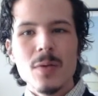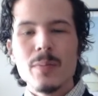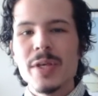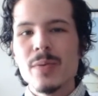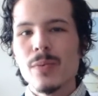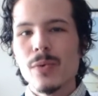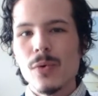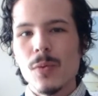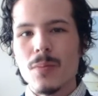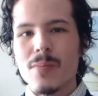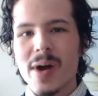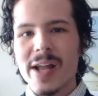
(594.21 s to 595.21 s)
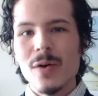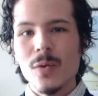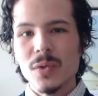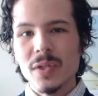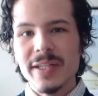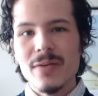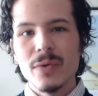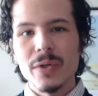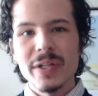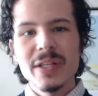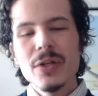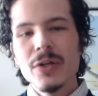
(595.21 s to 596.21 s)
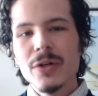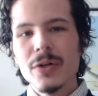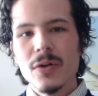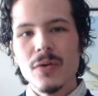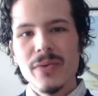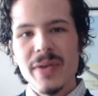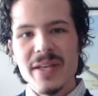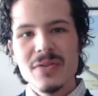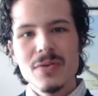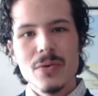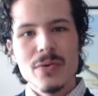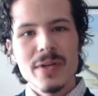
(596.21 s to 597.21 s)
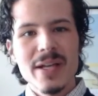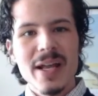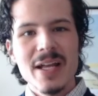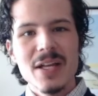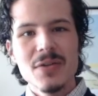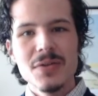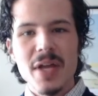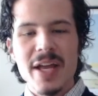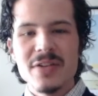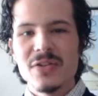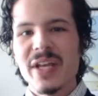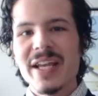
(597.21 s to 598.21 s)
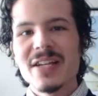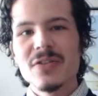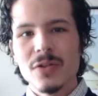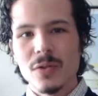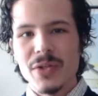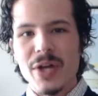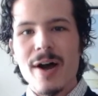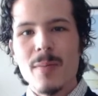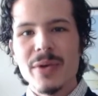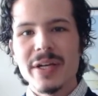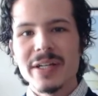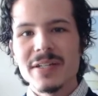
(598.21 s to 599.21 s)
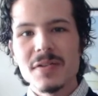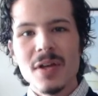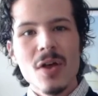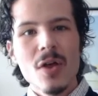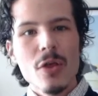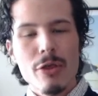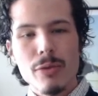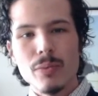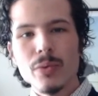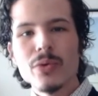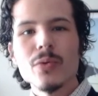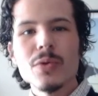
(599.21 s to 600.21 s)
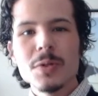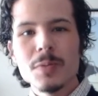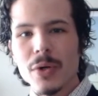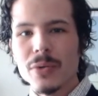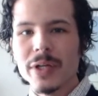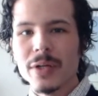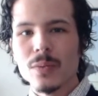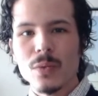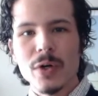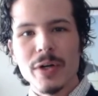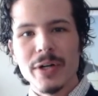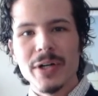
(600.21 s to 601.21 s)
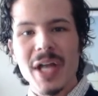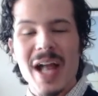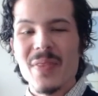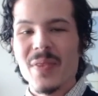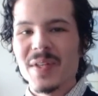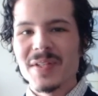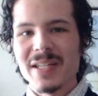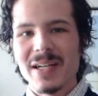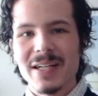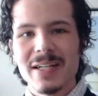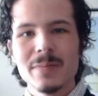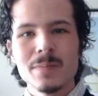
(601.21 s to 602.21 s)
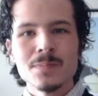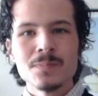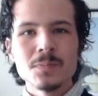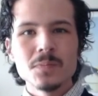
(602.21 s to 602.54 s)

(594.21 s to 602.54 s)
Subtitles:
People might only ever hear of history and educational topics through spoken word at this time,